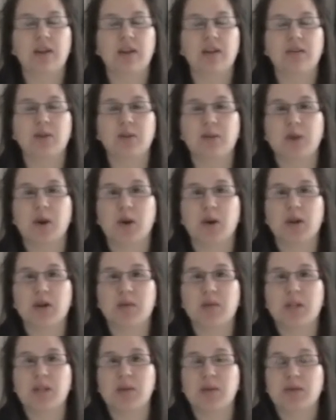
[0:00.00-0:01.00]
If you'll
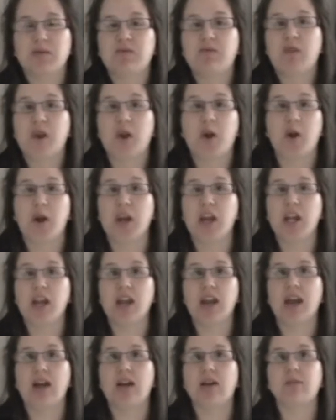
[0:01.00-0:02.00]
know, he was
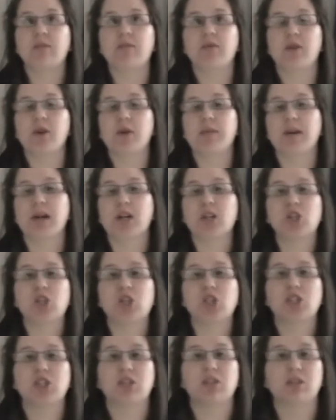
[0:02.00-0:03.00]
very
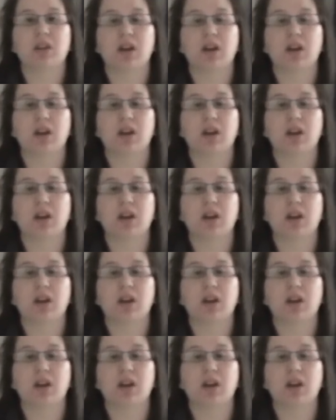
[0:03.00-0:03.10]
much